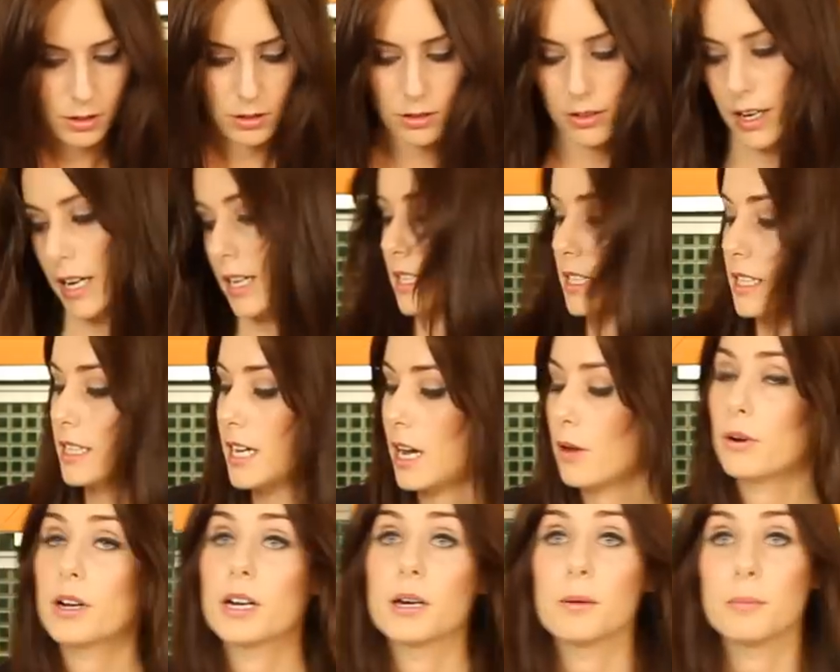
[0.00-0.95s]
great.
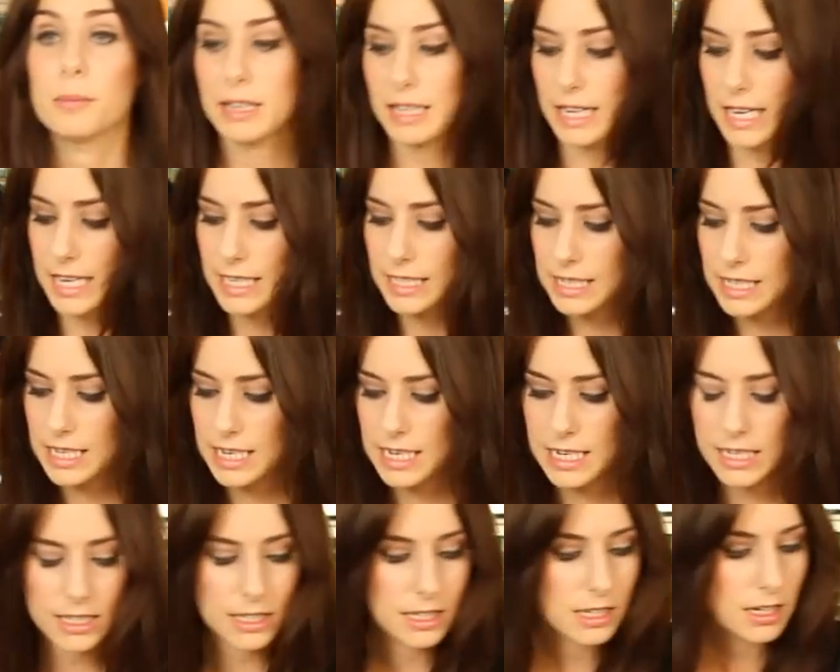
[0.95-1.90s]
Now we're gonna place
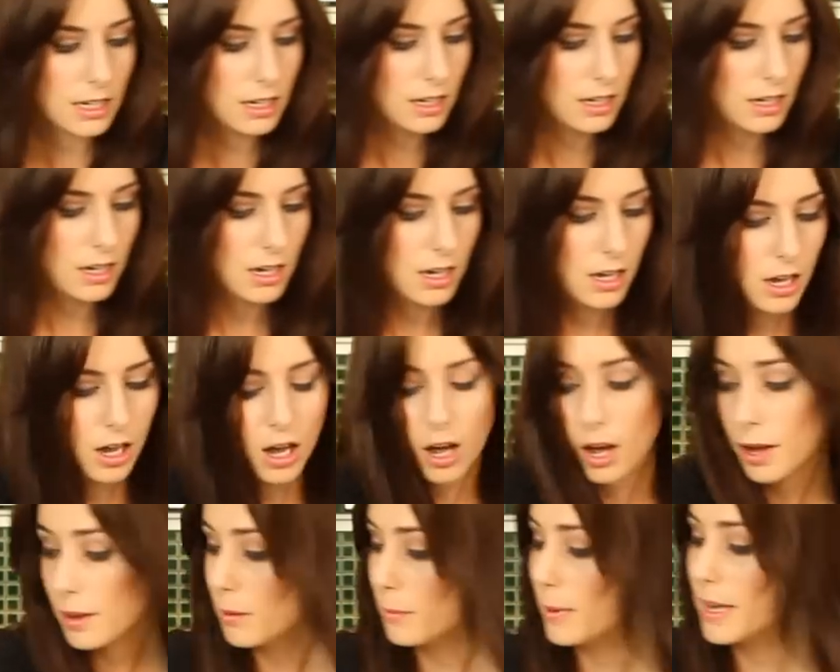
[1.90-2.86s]
these on the